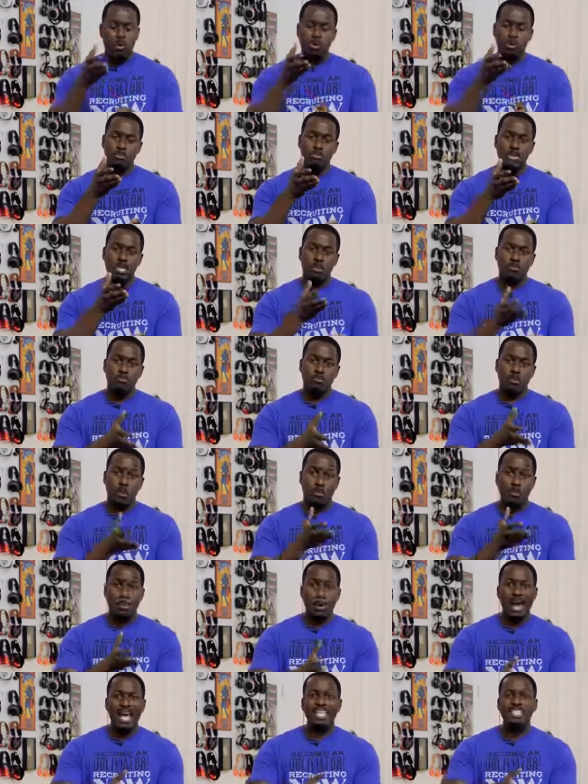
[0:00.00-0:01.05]
We're going to be giving away
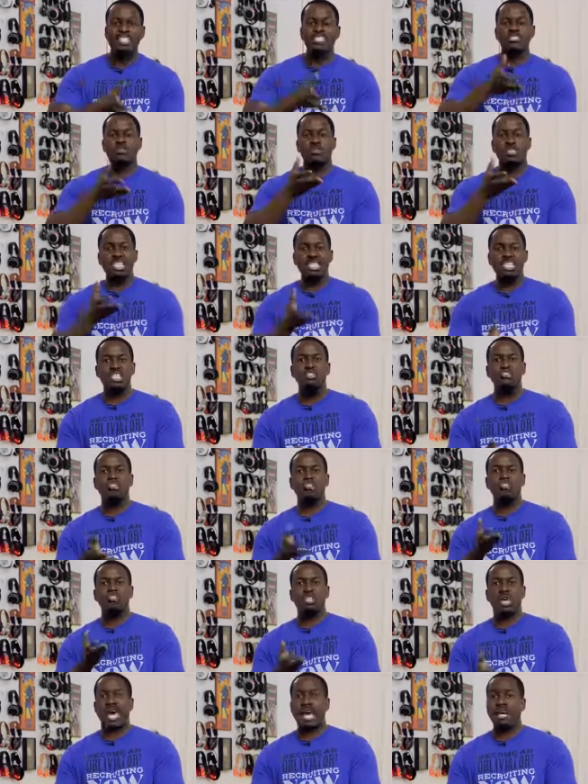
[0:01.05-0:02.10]
prizes on
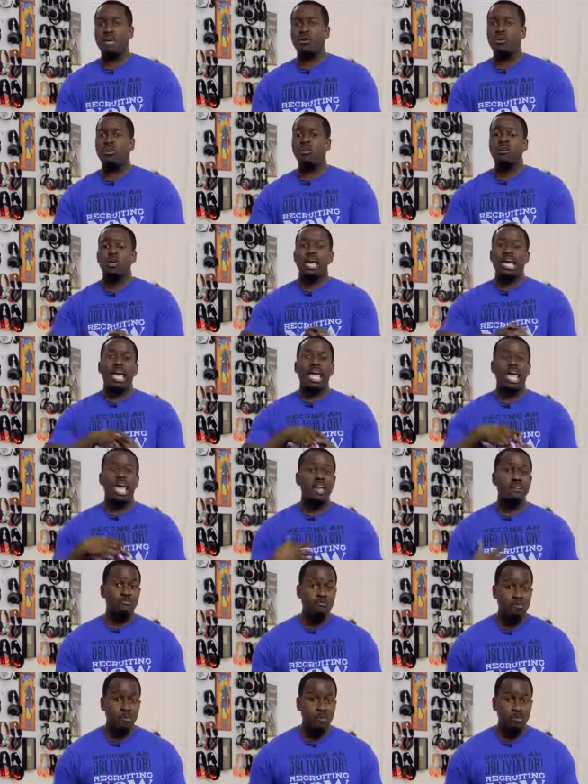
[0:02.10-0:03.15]
each channel now
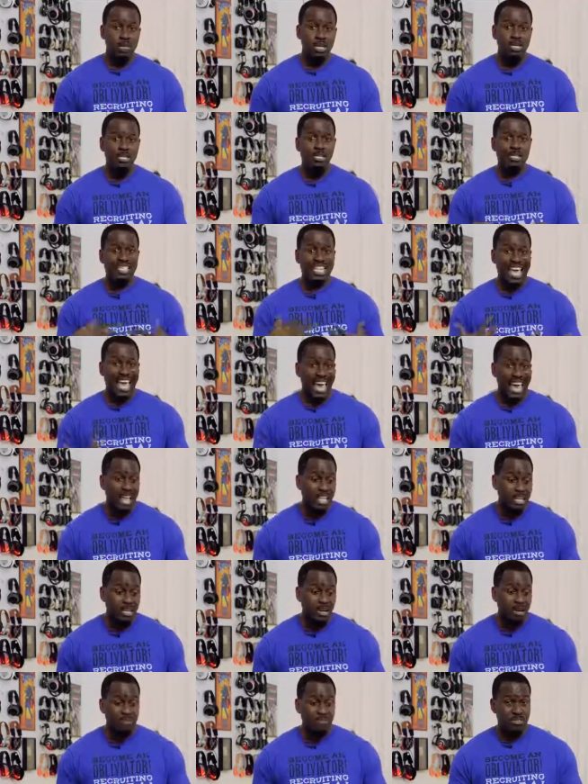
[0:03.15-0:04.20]
every week till the
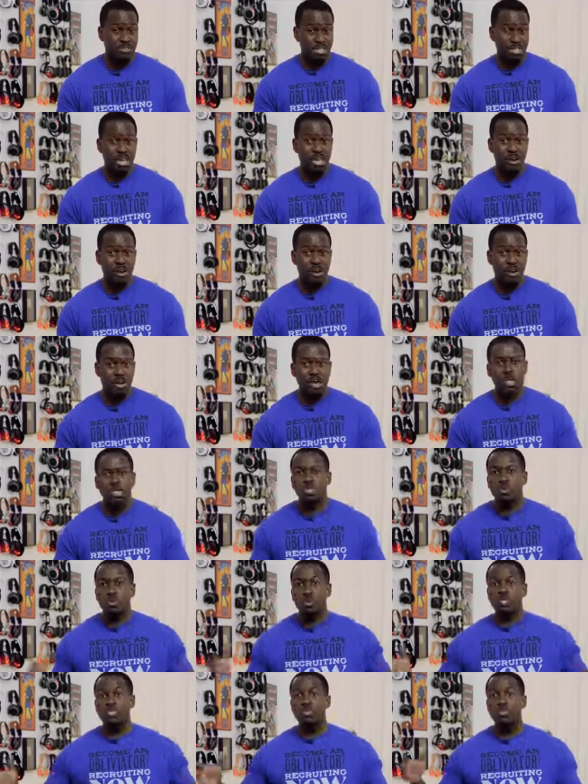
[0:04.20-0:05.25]
end of the year.
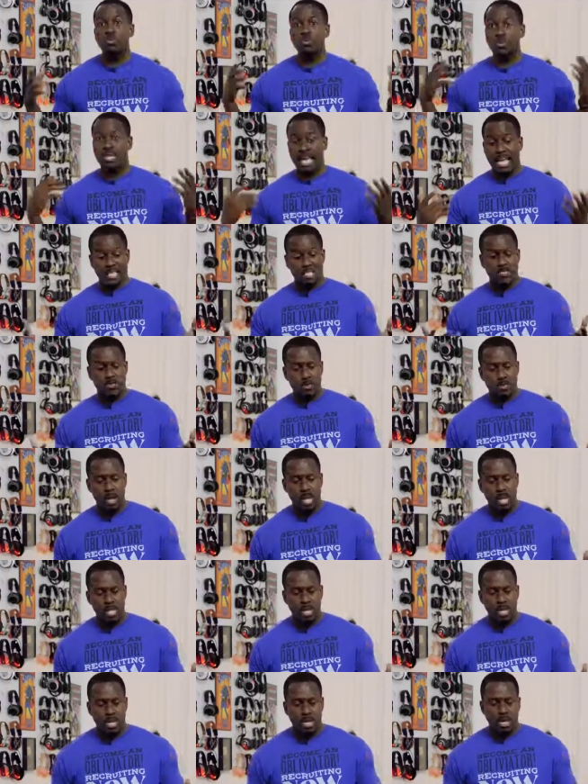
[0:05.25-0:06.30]
So, what do you get to
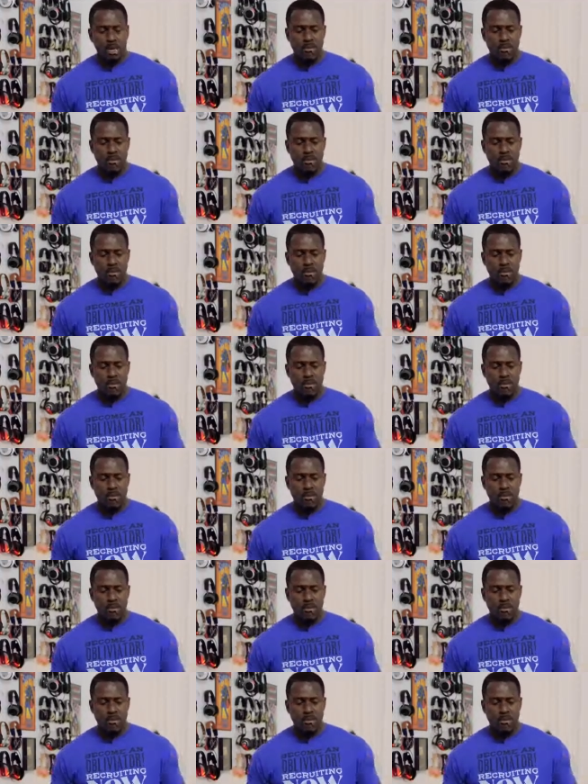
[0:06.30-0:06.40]
win?